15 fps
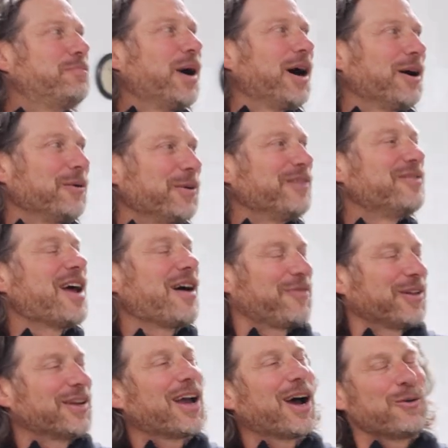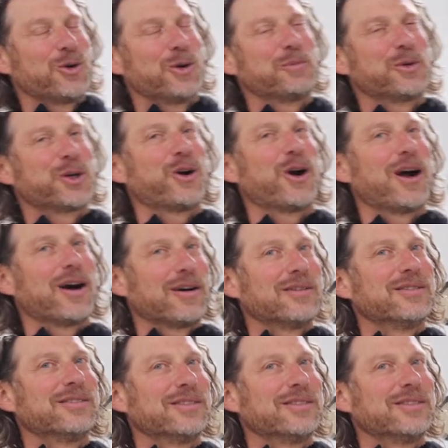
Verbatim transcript: But we've definitely got room to grow.